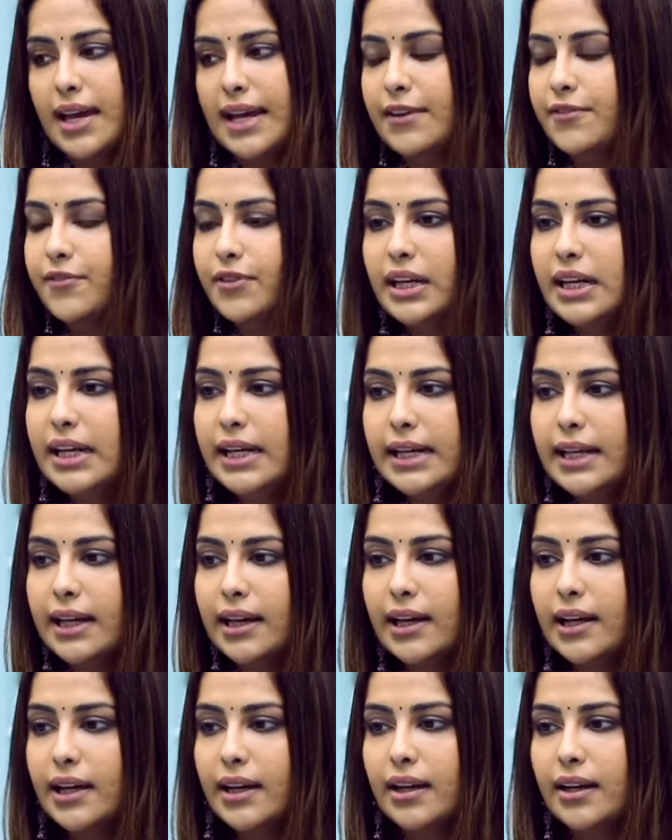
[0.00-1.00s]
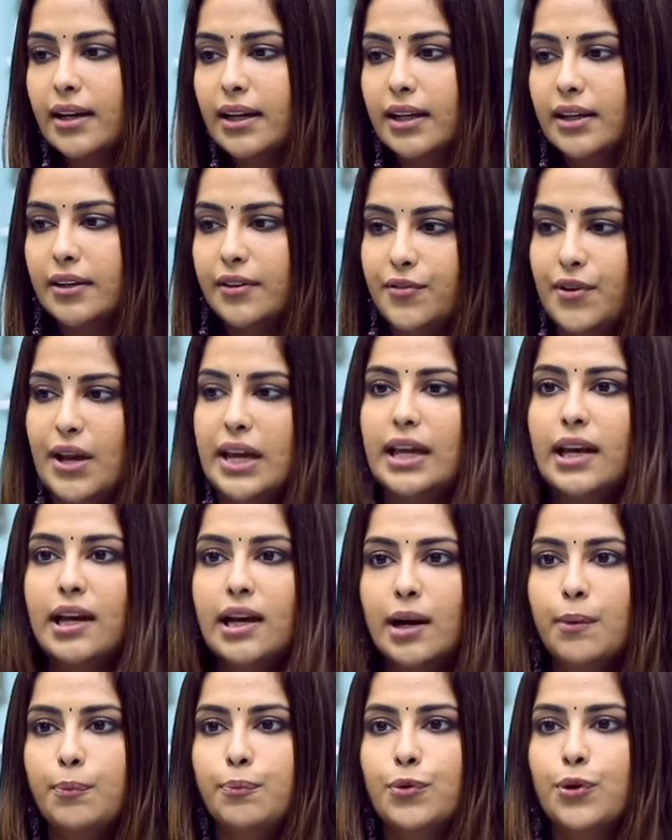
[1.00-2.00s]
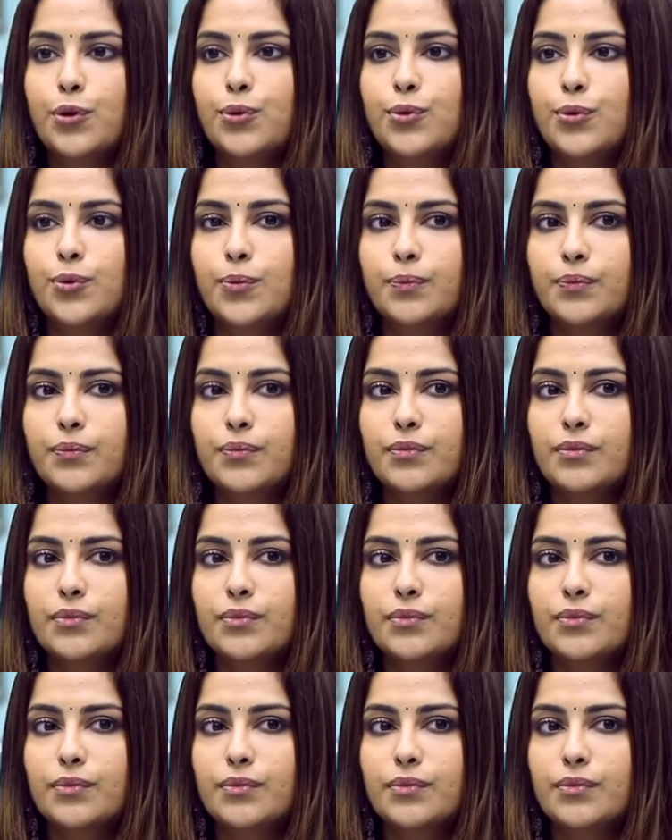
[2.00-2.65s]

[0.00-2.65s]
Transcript: every day waking up to